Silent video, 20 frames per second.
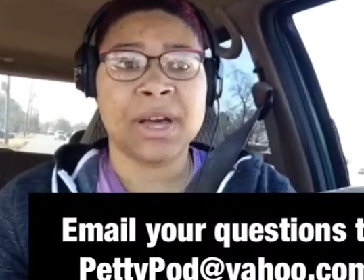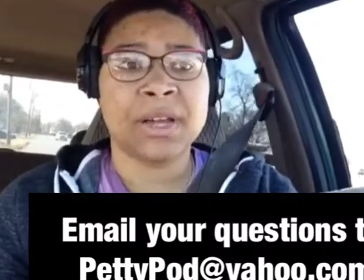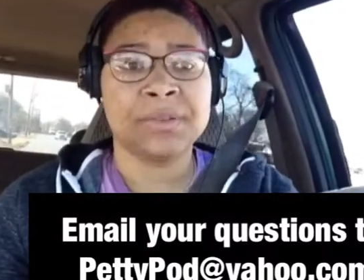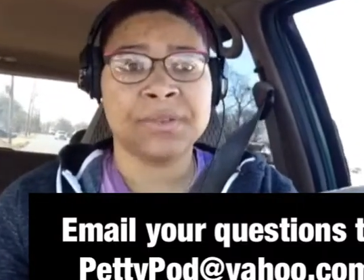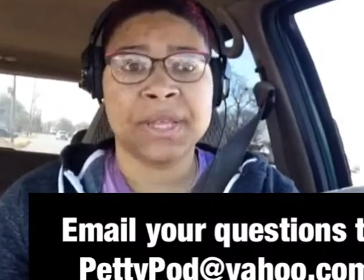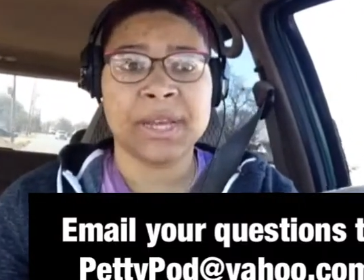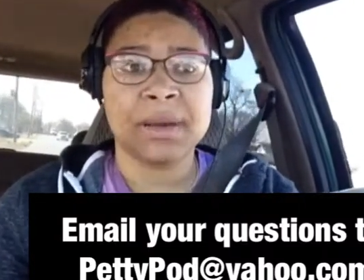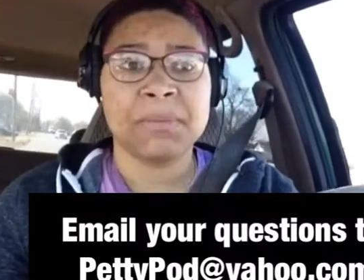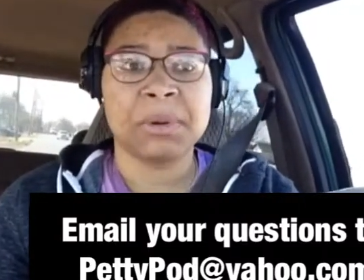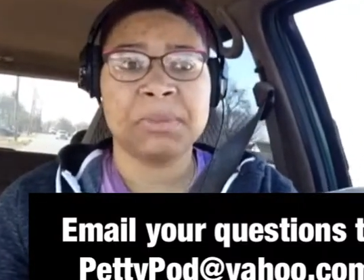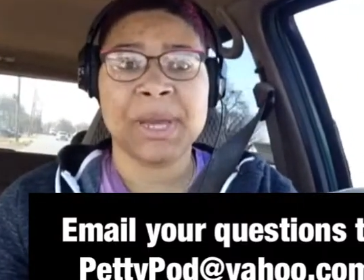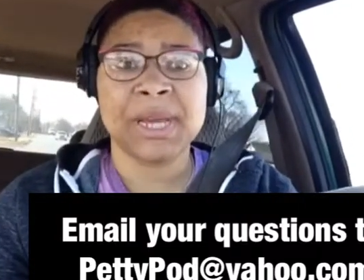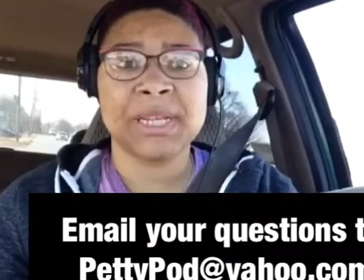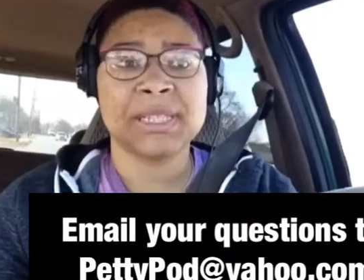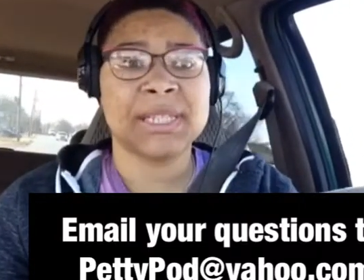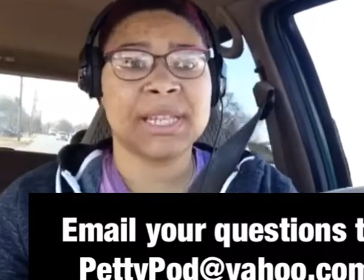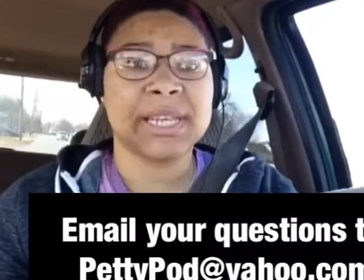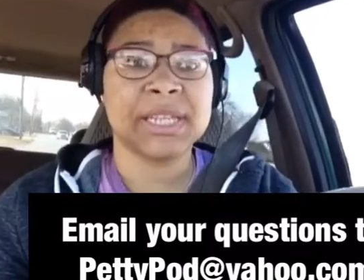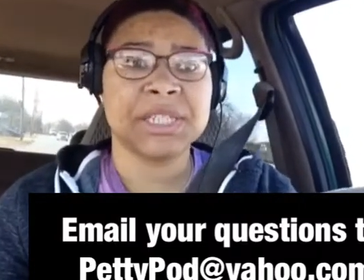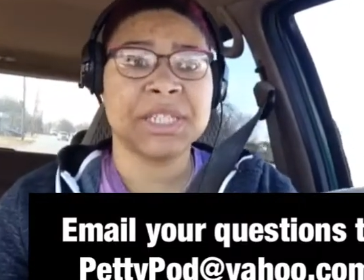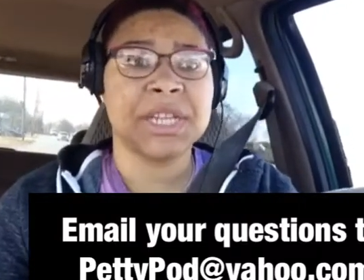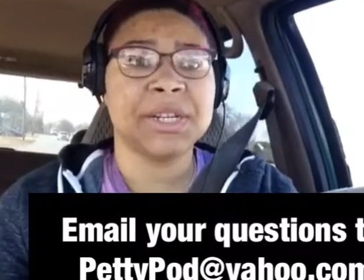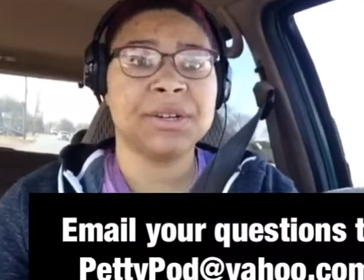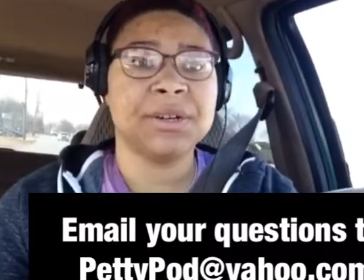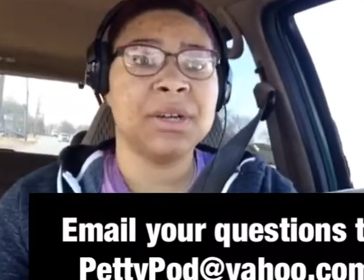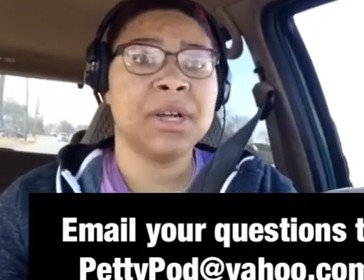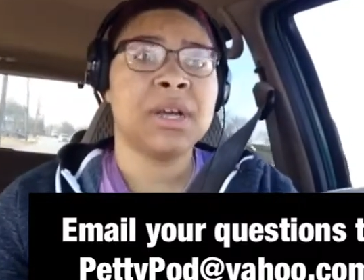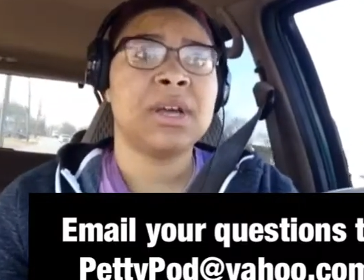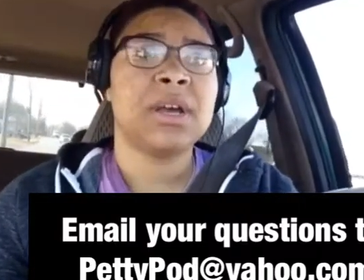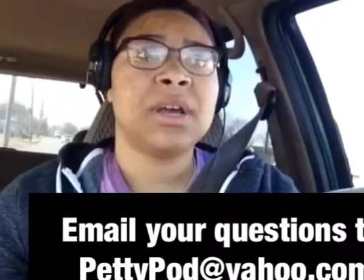I don't think I'm gonna make a second
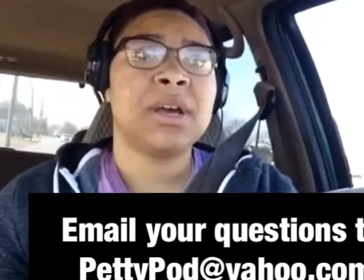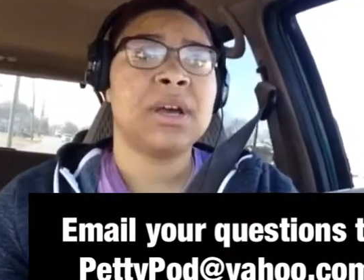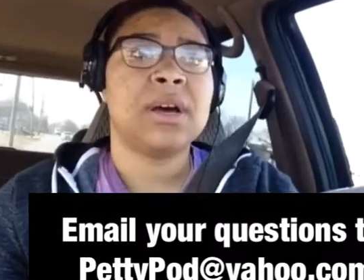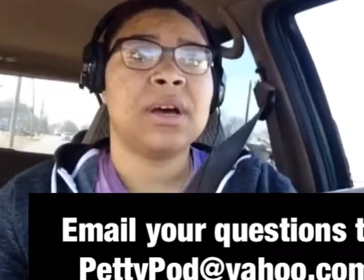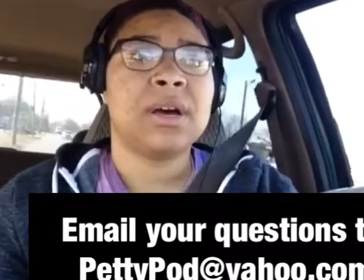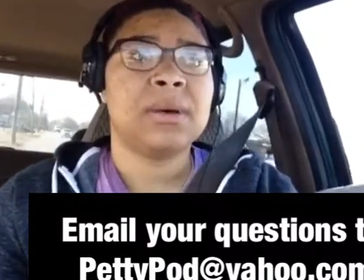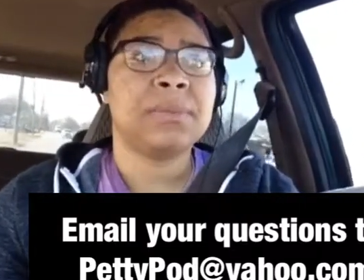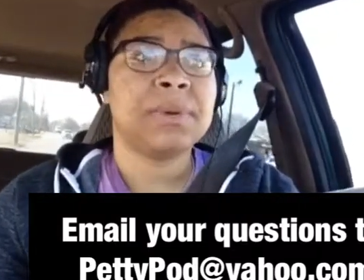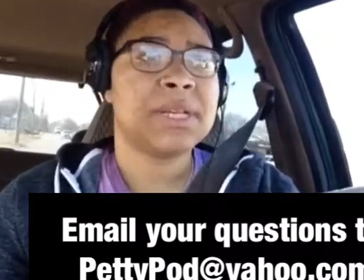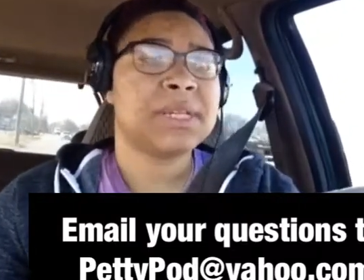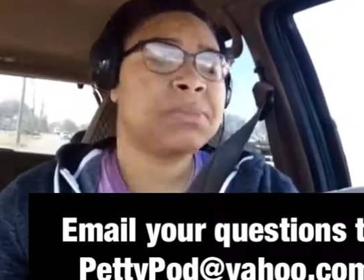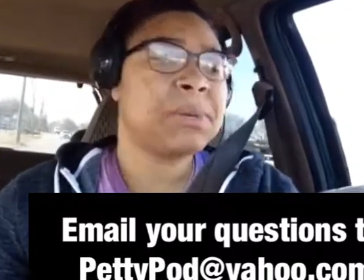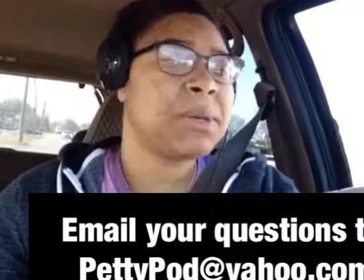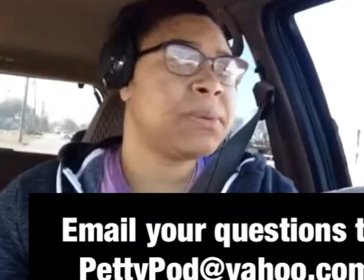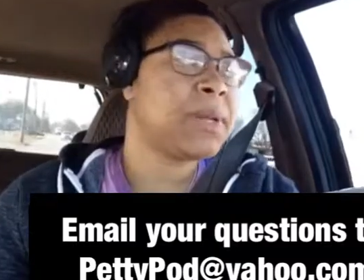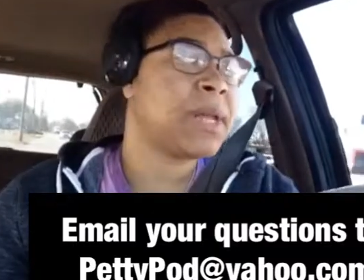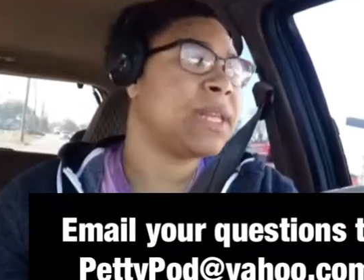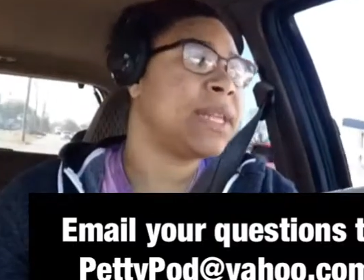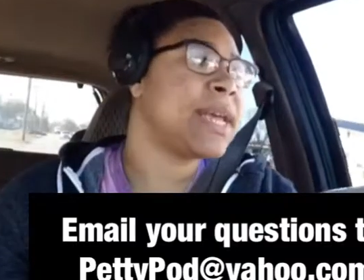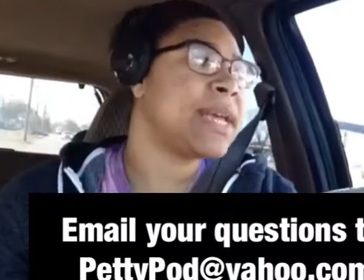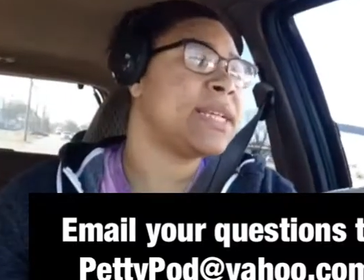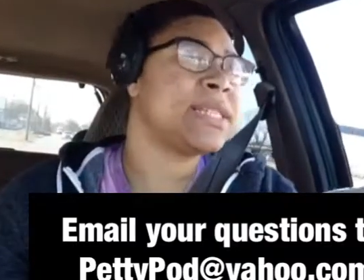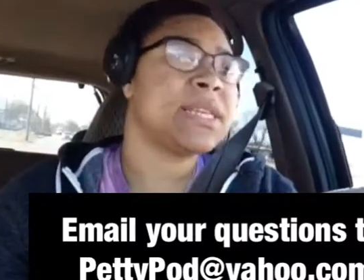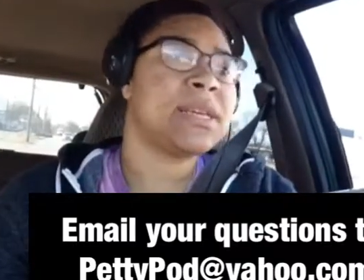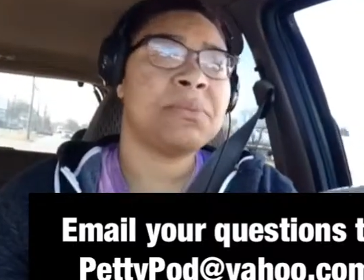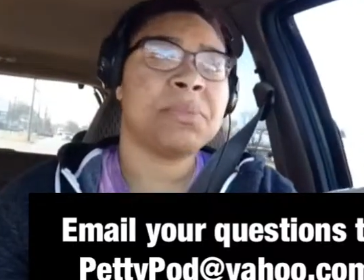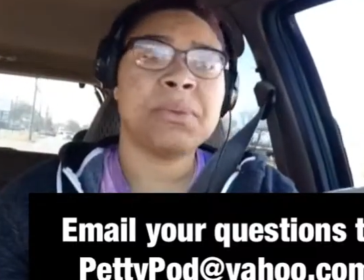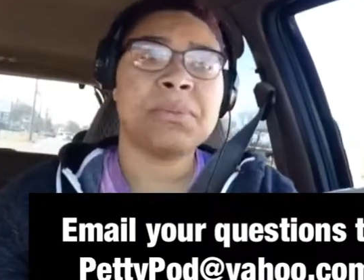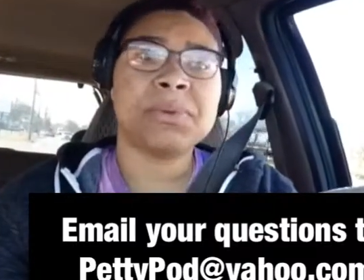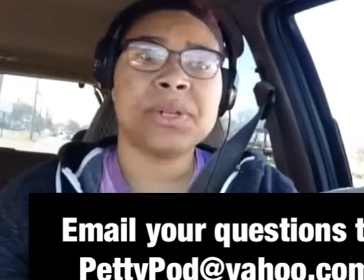channel because people are
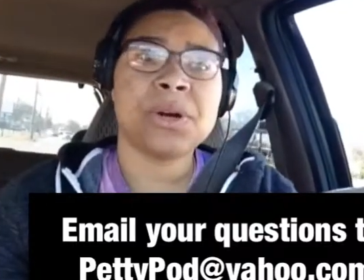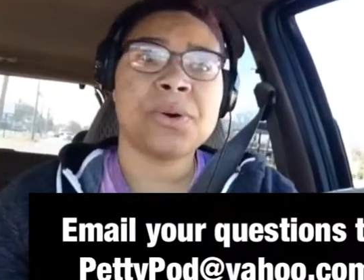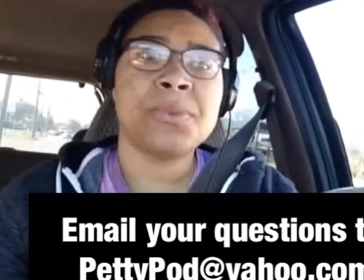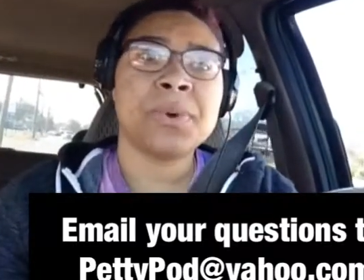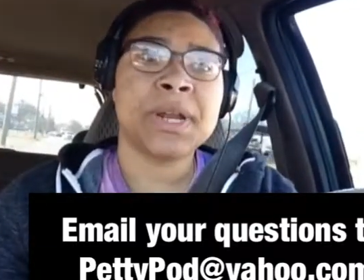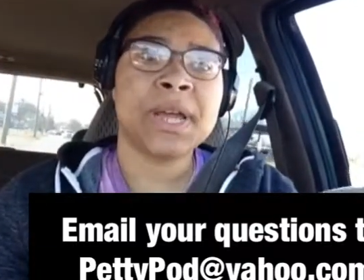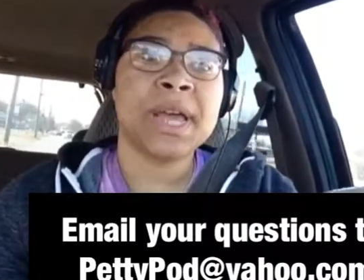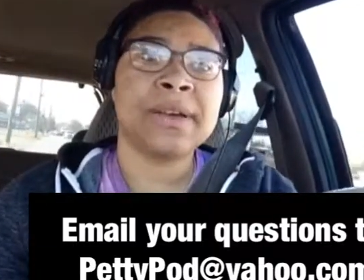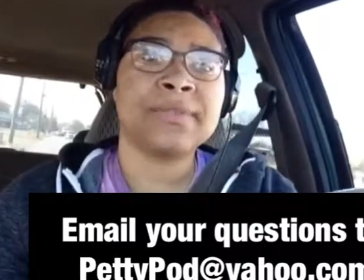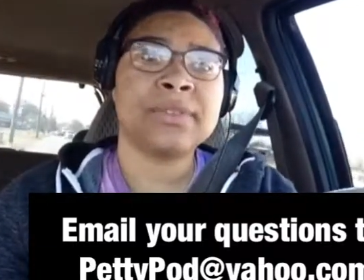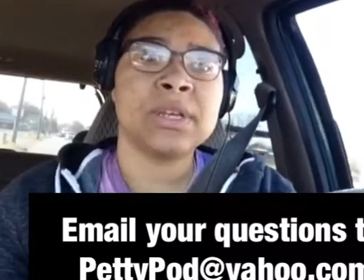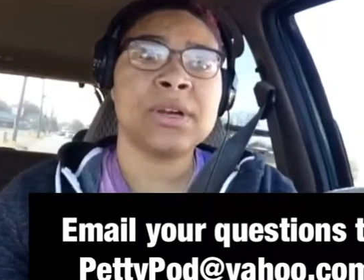lazy and people don't want to have